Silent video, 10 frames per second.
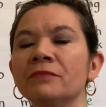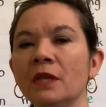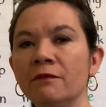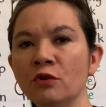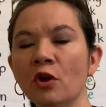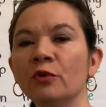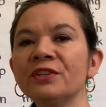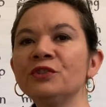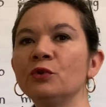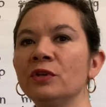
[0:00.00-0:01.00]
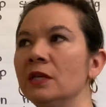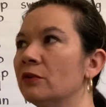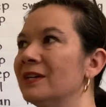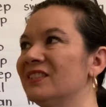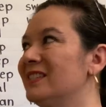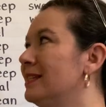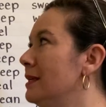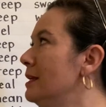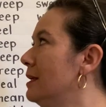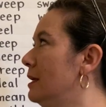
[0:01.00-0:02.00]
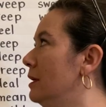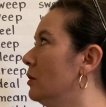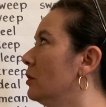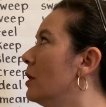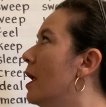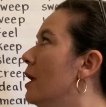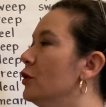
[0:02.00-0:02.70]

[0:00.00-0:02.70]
If you notice, you hear a T here,